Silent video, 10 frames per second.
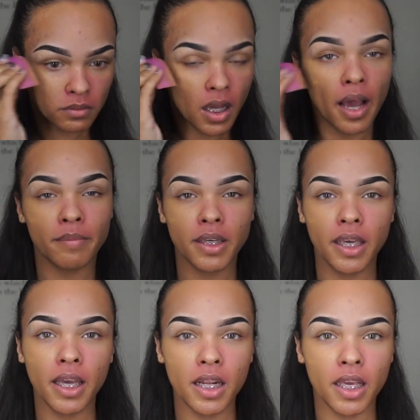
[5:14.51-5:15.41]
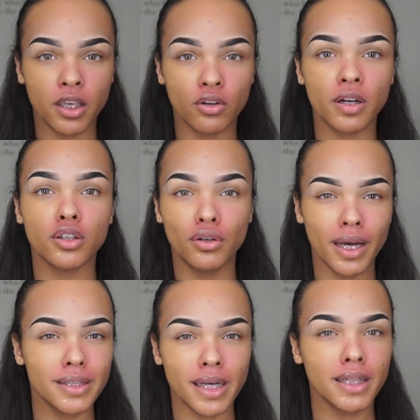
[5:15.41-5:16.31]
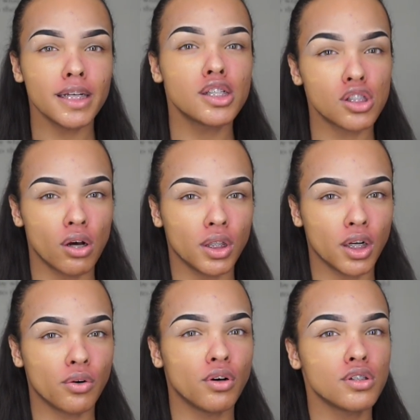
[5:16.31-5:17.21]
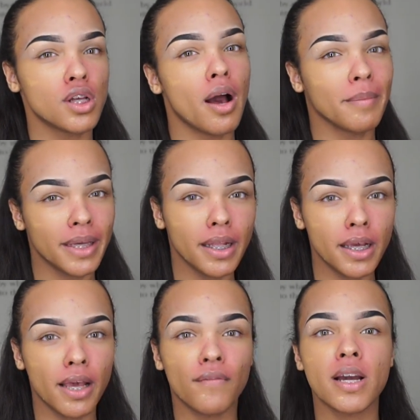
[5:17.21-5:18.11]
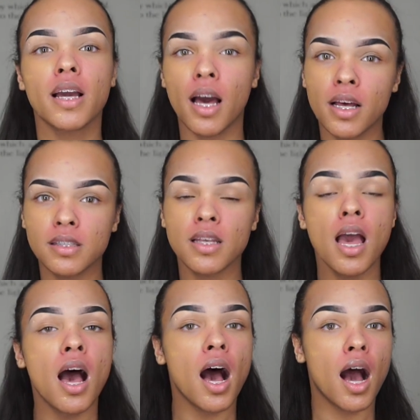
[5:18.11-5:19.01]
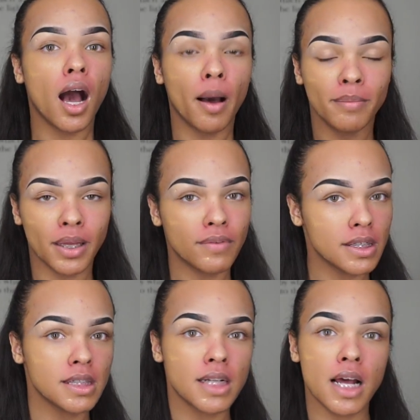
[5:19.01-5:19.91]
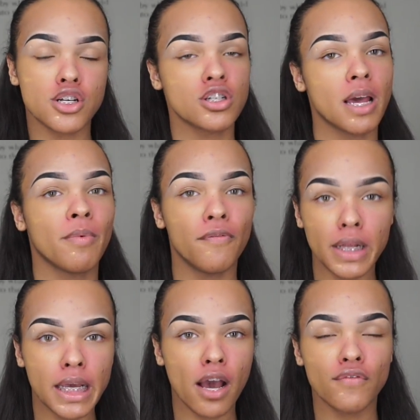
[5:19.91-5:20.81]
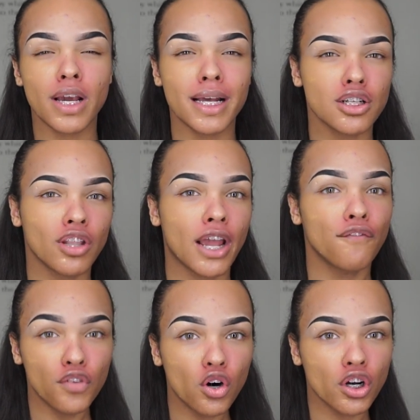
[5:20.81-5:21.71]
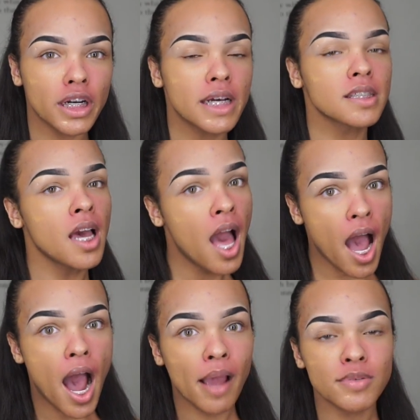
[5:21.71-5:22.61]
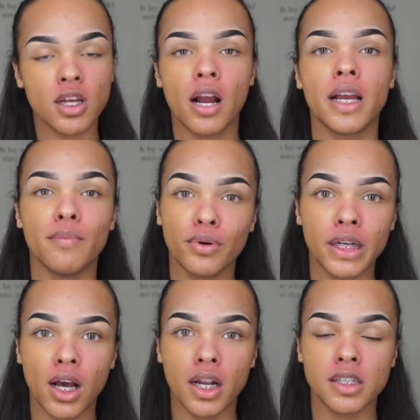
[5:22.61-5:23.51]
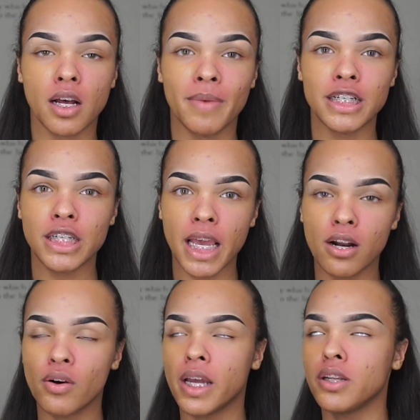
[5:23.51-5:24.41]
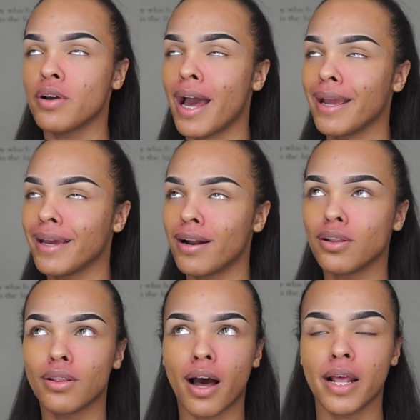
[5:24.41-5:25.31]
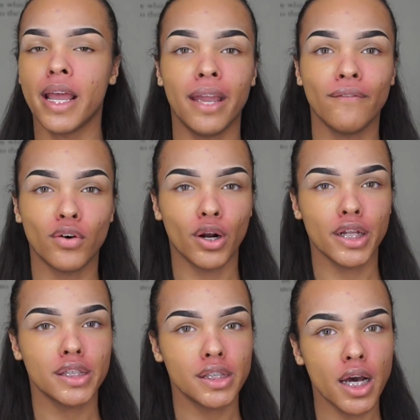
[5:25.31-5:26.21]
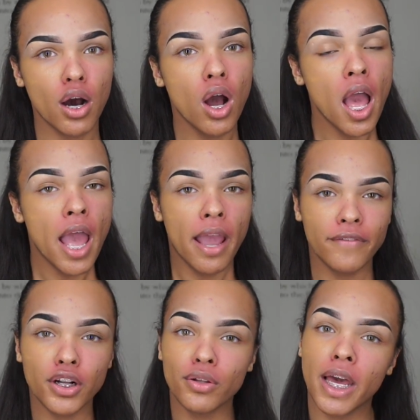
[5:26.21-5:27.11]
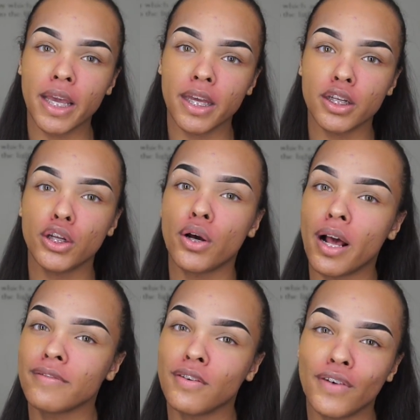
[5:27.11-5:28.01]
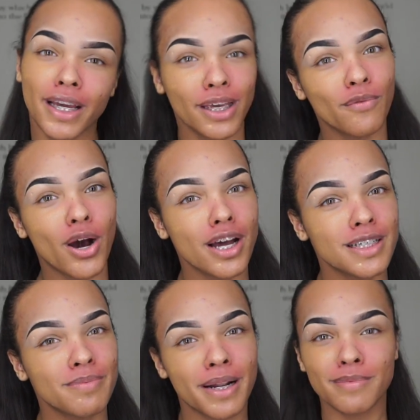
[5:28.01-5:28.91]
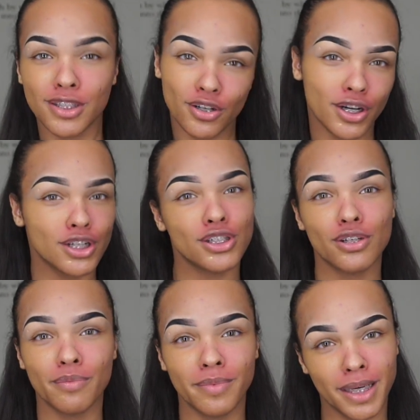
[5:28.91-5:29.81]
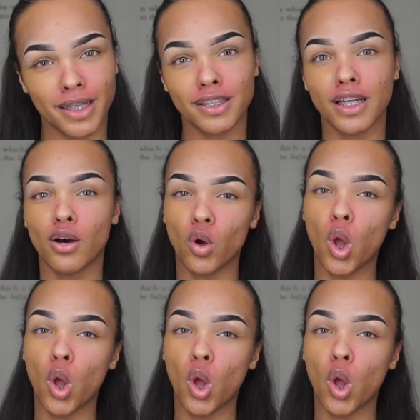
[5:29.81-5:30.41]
I'm kidding. You guys take things so literal, so I'm kidding if I cuss. If this is not your type of video, if you guys don't like vulgarness, I'm sorry. I'm pretty honest on my channel and I get a lot of hate for it. So if you don't like it, you don't have to fucking watch, but I'm still gonna do me, so.